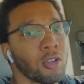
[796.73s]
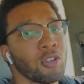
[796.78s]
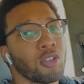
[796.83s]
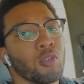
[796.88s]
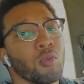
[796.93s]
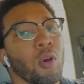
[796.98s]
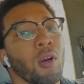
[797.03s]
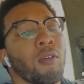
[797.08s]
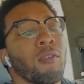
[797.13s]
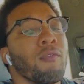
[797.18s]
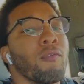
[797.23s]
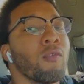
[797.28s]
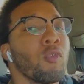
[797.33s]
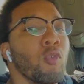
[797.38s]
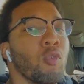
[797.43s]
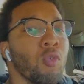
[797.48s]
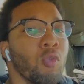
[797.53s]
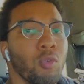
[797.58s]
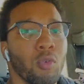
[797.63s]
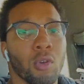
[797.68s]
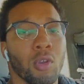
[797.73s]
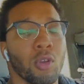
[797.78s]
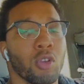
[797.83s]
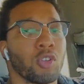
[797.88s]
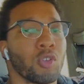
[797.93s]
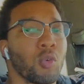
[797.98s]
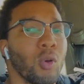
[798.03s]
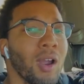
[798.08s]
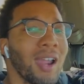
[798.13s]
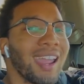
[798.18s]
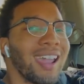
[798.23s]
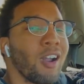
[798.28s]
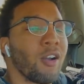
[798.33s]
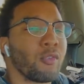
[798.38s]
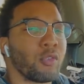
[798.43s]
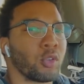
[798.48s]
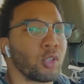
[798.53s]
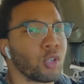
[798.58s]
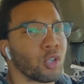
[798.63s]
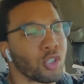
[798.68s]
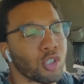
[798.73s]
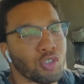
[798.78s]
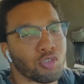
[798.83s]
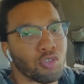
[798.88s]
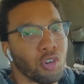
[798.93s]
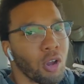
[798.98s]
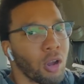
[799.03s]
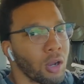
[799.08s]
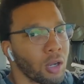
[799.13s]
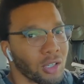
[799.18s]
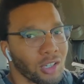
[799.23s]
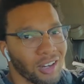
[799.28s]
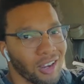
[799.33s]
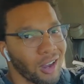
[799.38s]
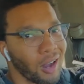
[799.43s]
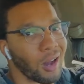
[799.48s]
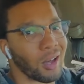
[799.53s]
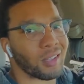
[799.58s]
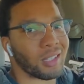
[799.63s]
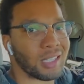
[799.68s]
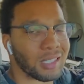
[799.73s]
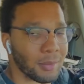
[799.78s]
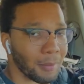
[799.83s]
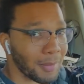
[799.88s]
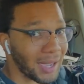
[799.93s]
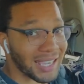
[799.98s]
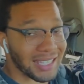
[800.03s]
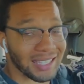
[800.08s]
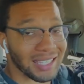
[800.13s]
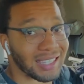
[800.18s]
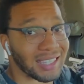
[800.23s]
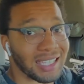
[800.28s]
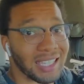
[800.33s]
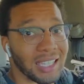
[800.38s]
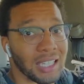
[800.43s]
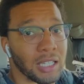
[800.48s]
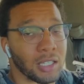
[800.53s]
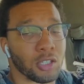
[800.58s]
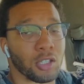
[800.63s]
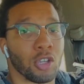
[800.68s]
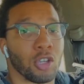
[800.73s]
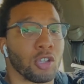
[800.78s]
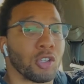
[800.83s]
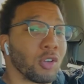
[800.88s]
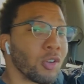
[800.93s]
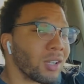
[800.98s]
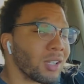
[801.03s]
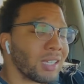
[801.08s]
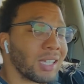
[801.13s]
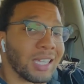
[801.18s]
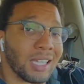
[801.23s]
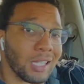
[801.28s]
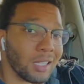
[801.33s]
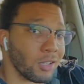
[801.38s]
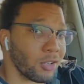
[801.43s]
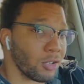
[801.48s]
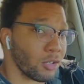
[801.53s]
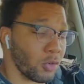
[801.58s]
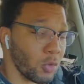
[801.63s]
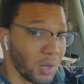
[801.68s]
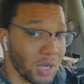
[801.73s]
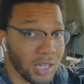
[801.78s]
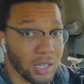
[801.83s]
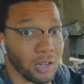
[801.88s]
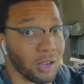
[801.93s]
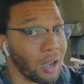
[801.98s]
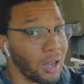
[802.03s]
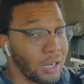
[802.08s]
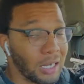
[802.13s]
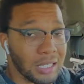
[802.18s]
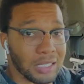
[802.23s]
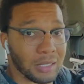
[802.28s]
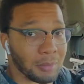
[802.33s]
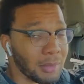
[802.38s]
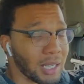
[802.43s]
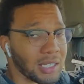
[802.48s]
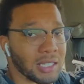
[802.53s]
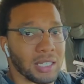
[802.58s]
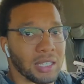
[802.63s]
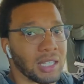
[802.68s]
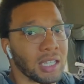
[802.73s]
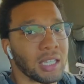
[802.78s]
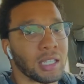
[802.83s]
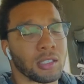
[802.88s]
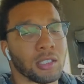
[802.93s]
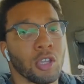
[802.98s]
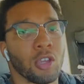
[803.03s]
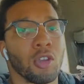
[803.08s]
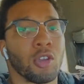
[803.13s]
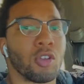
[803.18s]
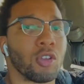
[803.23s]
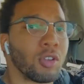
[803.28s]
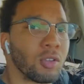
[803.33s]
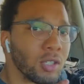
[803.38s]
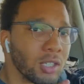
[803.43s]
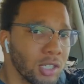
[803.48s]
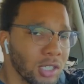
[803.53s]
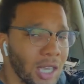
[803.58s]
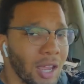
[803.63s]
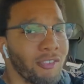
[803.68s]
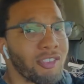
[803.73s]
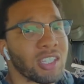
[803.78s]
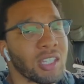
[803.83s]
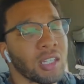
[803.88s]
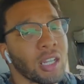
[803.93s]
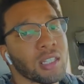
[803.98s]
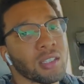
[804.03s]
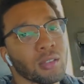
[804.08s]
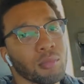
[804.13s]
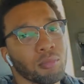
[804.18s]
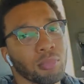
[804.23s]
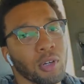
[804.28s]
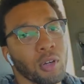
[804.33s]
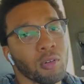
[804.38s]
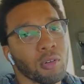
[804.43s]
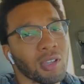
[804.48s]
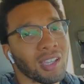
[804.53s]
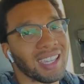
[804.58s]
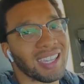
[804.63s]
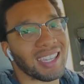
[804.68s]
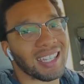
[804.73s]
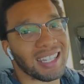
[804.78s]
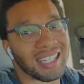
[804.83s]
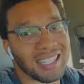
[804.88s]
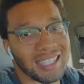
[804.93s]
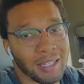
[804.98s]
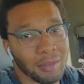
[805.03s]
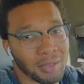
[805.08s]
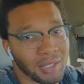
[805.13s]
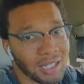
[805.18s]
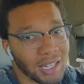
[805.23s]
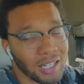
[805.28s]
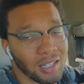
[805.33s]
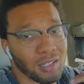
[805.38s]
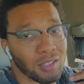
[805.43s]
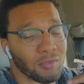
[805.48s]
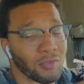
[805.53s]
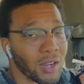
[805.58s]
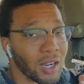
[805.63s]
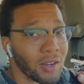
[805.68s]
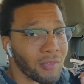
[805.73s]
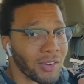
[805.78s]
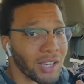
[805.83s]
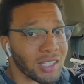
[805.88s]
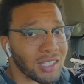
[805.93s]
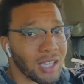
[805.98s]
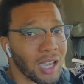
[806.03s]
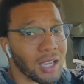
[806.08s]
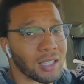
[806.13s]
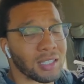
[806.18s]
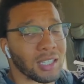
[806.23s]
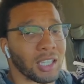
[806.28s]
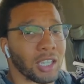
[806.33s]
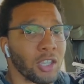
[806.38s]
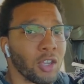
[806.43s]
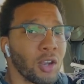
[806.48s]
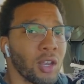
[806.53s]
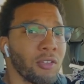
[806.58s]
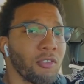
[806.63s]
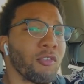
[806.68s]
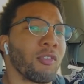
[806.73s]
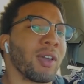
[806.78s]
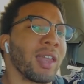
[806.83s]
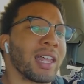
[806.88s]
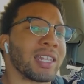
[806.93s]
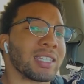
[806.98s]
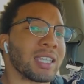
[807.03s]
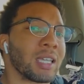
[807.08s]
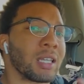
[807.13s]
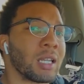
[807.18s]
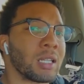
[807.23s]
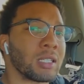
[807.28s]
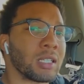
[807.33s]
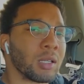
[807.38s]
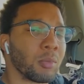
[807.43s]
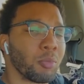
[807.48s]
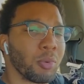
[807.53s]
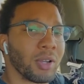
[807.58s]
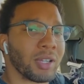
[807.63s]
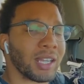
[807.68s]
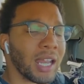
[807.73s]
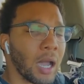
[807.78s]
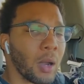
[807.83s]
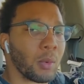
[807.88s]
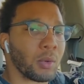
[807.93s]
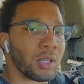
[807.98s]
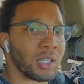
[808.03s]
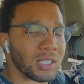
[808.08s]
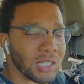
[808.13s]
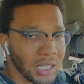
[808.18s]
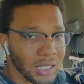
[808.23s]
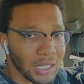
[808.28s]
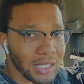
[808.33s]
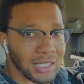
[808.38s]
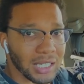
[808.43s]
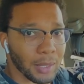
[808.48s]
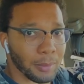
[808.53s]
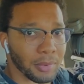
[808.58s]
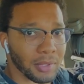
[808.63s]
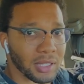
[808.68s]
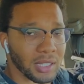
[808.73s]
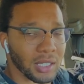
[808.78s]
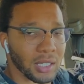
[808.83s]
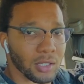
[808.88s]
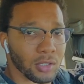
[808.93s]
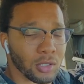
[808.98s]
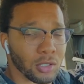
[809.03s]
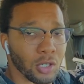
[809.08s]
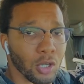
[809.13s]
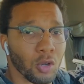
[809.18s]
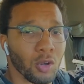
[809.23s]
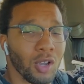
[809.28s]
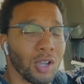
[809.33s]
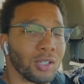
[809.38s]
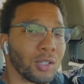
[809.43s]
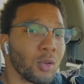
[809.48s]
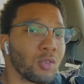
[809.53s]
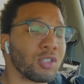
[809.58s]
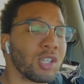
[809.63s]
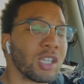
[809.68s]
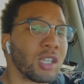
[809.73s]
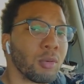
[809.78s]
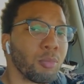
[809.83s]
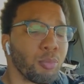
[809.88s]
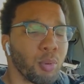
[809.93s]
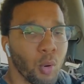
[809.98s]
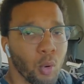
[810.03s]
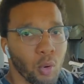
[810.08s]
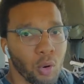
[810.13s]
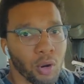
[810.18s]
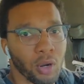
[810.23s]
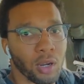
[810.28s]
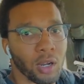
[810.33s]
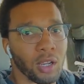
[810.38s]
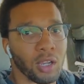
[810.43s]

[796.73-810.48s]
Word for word: You are a fool. You are healthy. You're strong. You're all these amazing things. You're a king. You're a queen. You're all these amazing things. Never say that you're broke. It is something that is very, very toxic, and you don't even realize the energy you're putting out when you say these type of things, you know? Don't say you're poor.